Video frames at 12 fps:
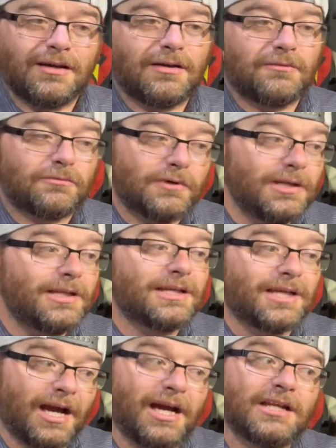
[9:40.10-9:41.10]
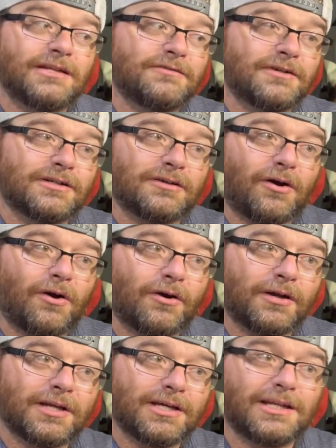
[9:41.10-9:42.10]
really kind of a
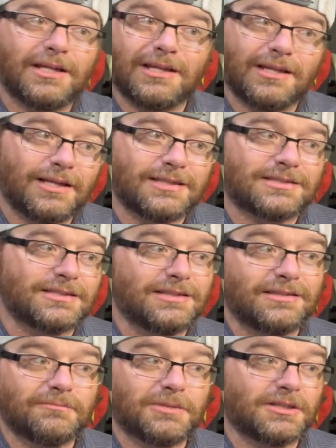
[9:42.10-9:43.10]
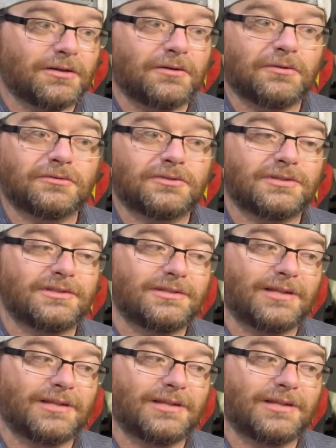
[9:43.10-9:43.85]
hard-hitting lesson because